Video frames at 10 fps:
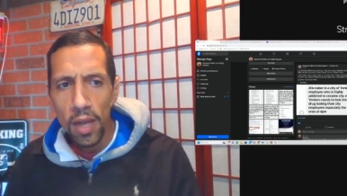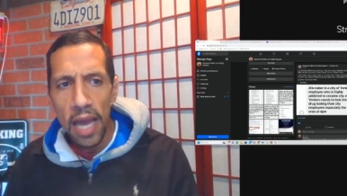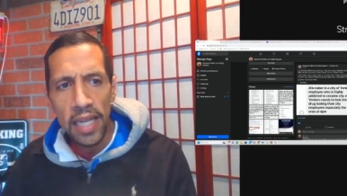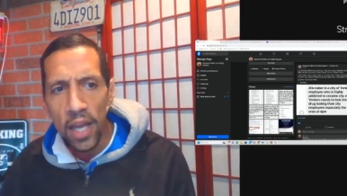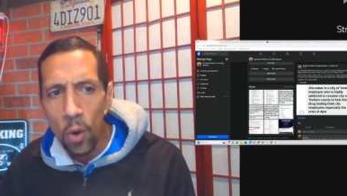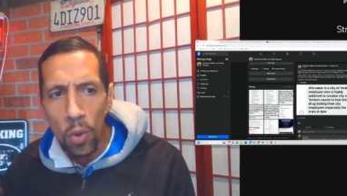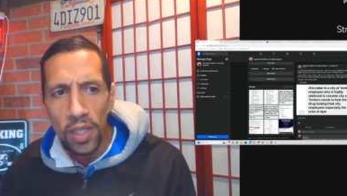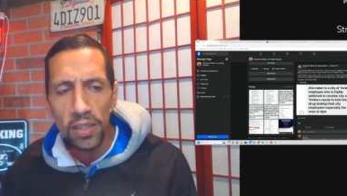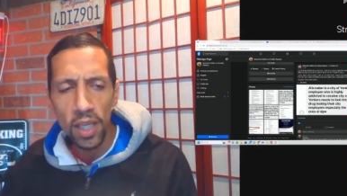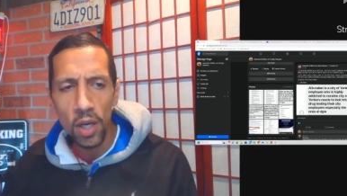And they don't want
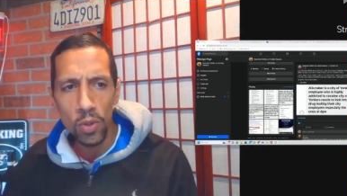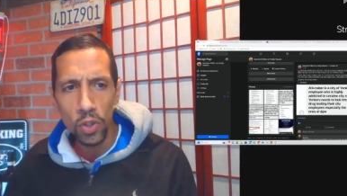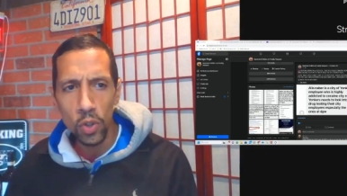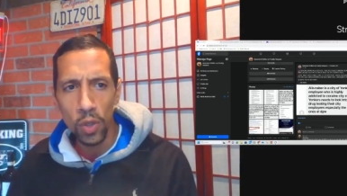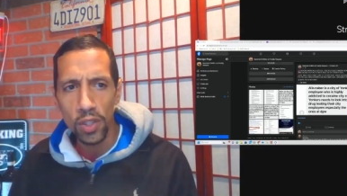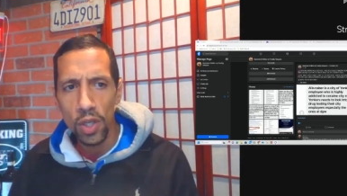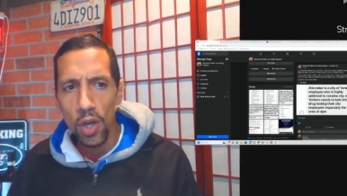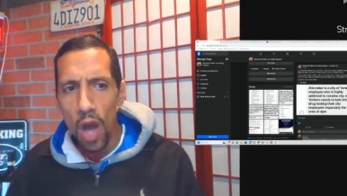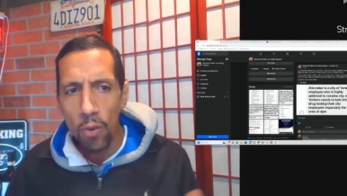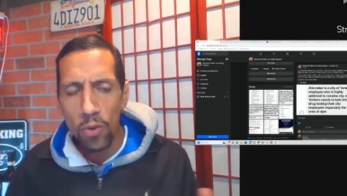to deal with students.
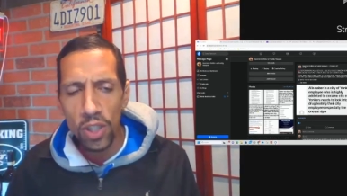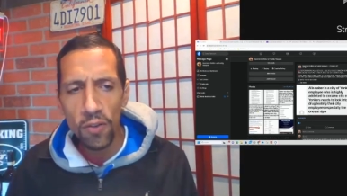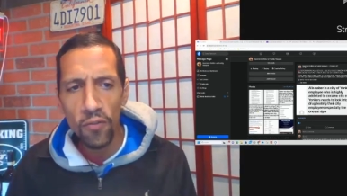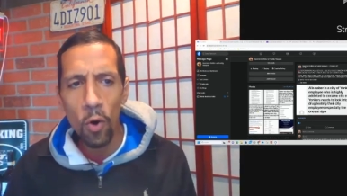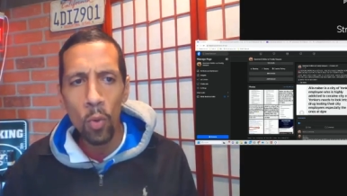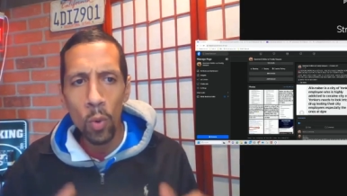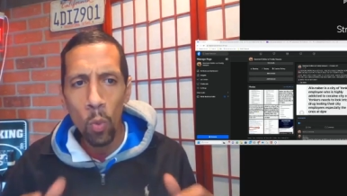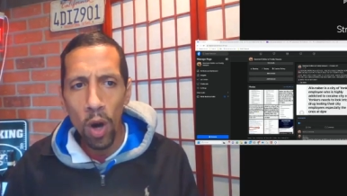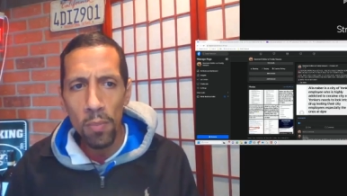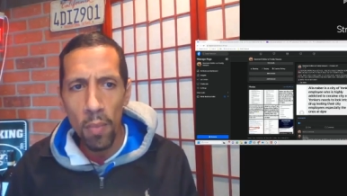I was on the phone with
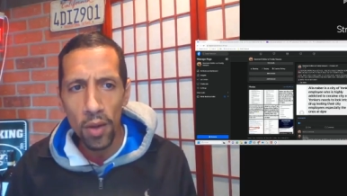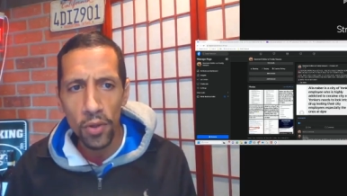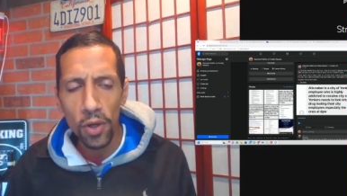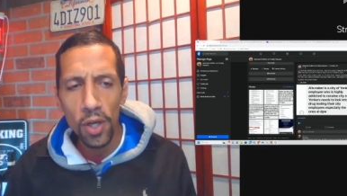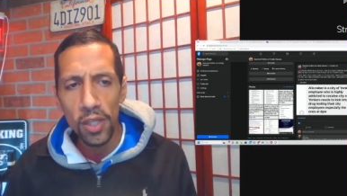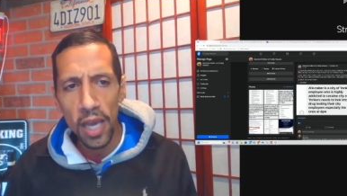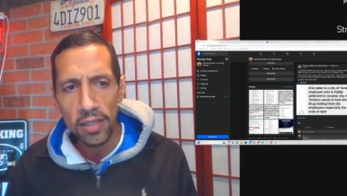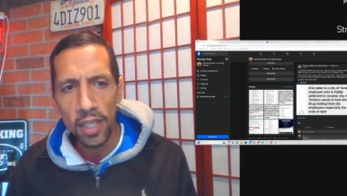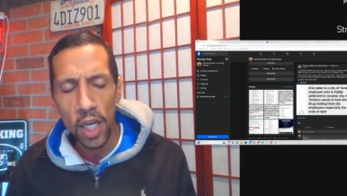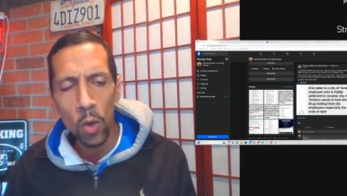one mother
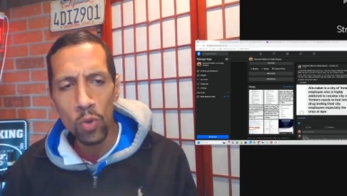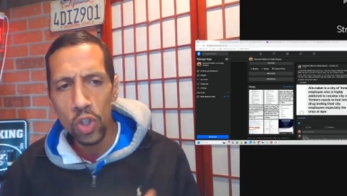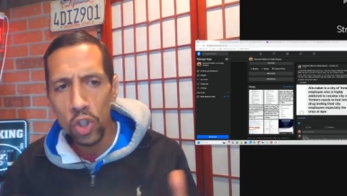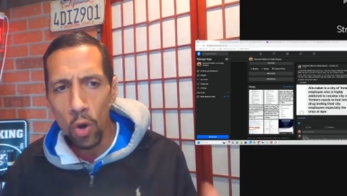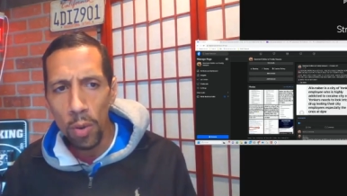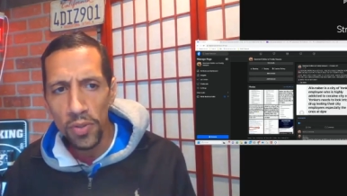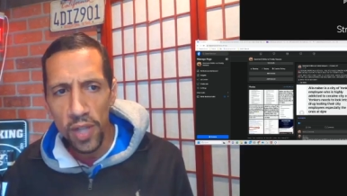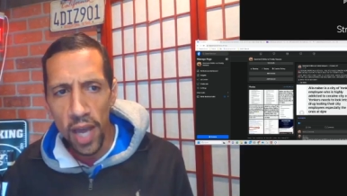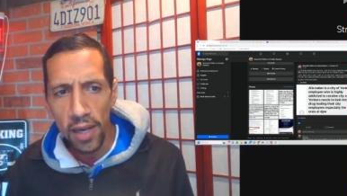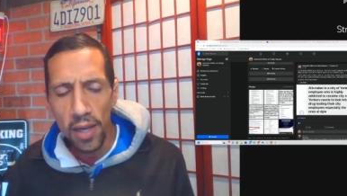yesterday who was so
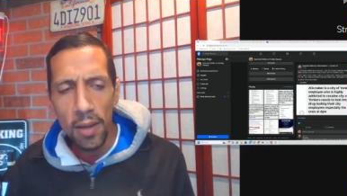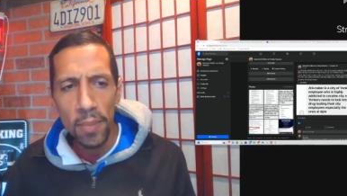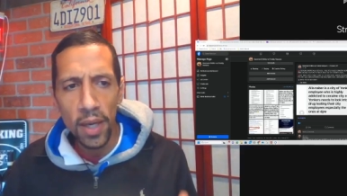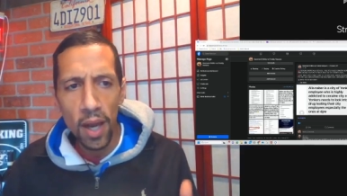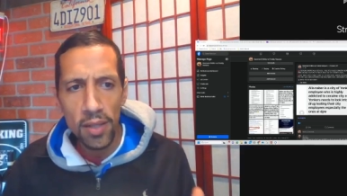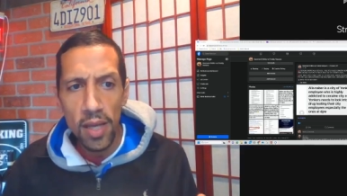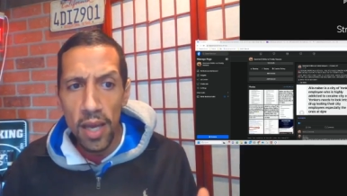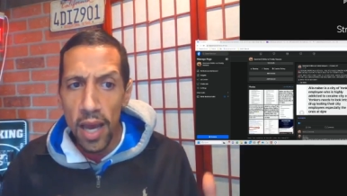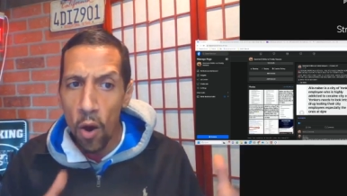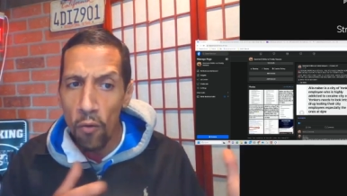upset because
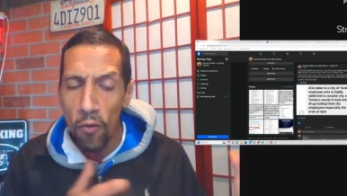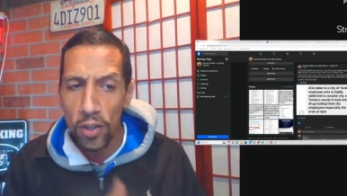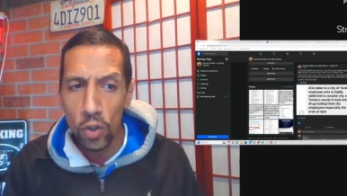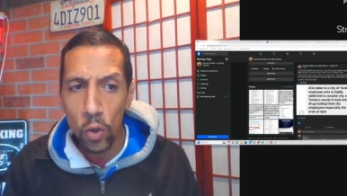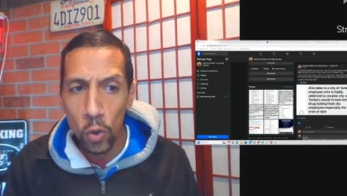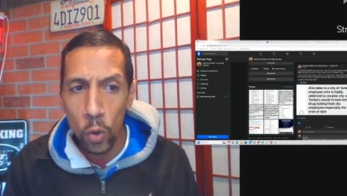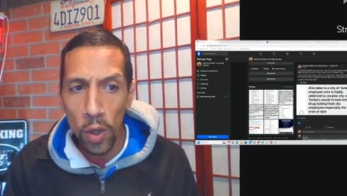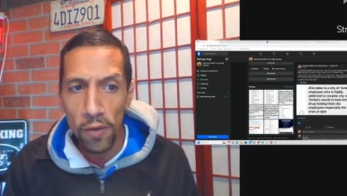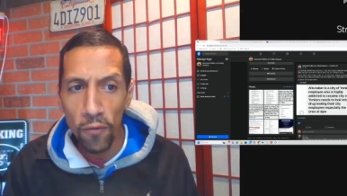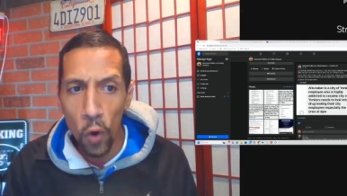over at School
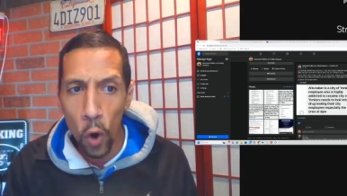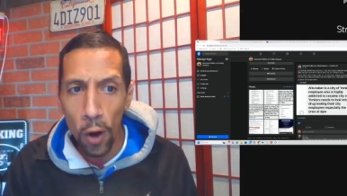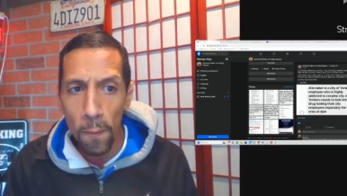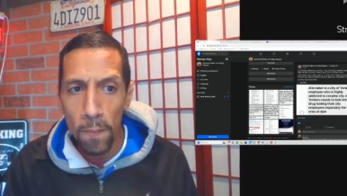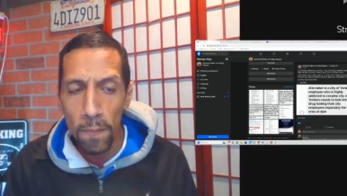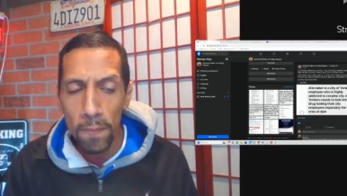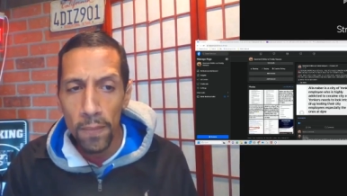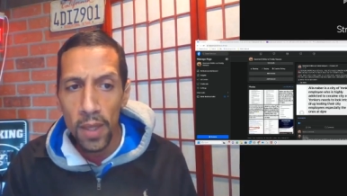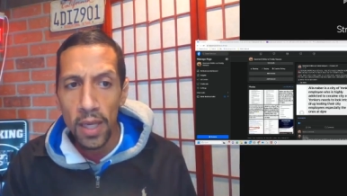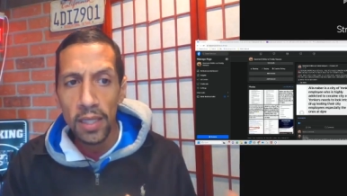24,
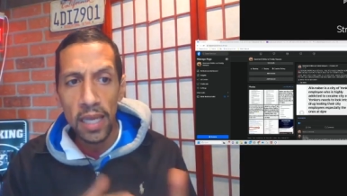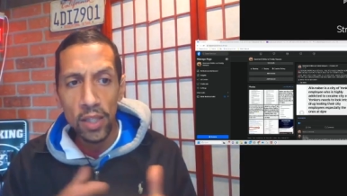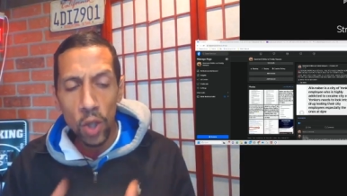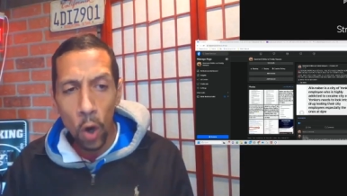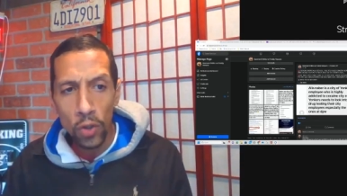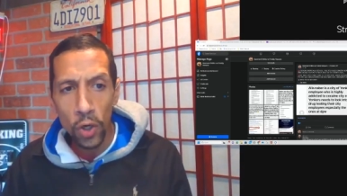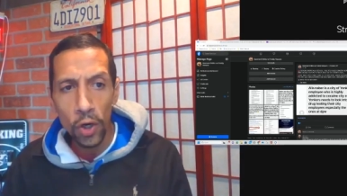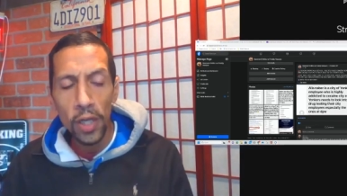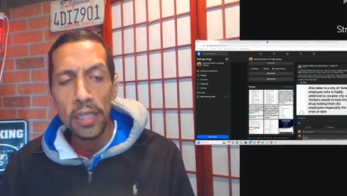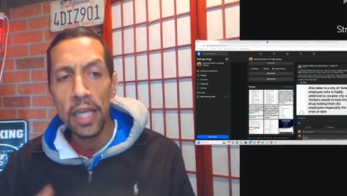they told her
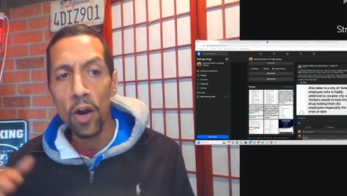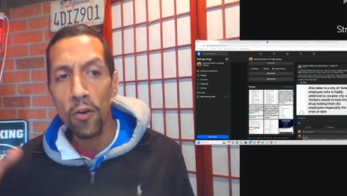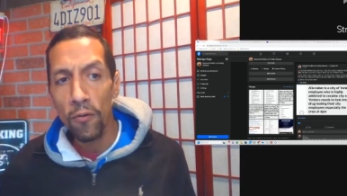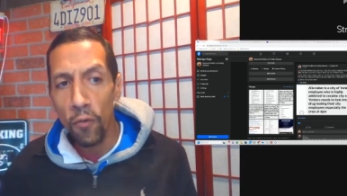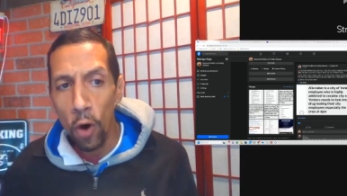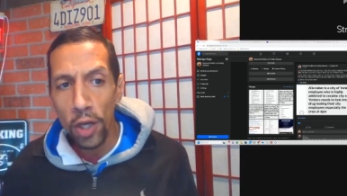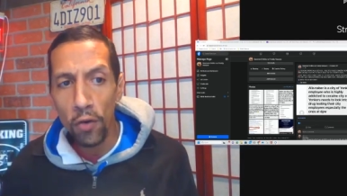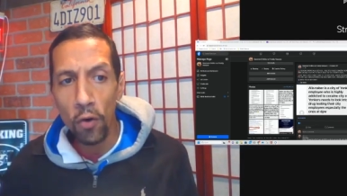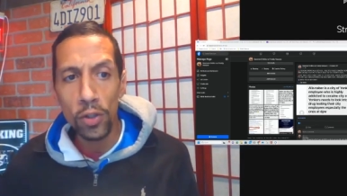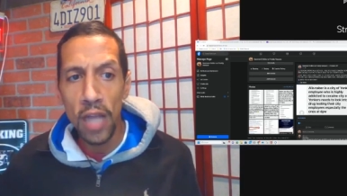that her
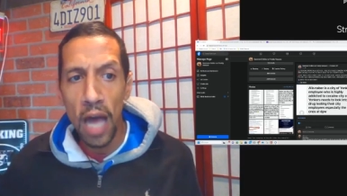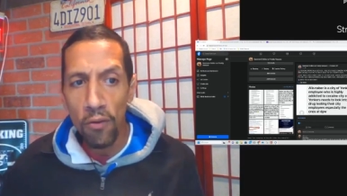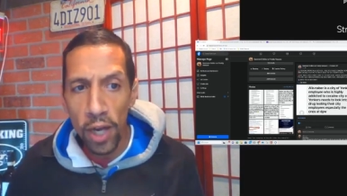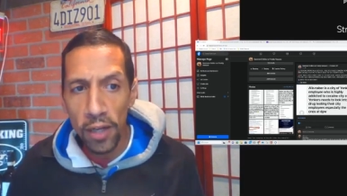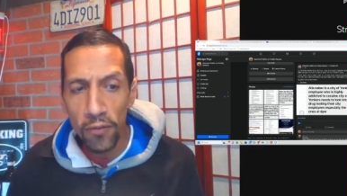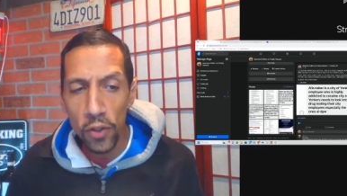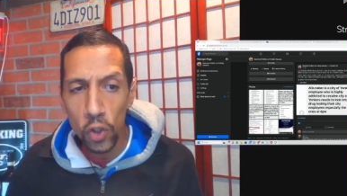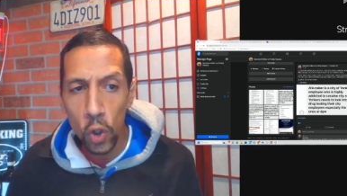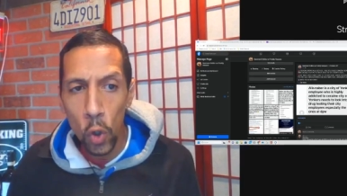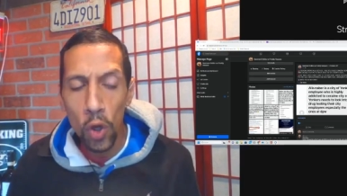four-year-old is not ready for
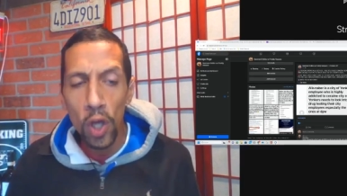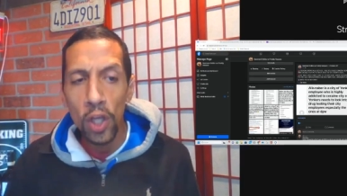school.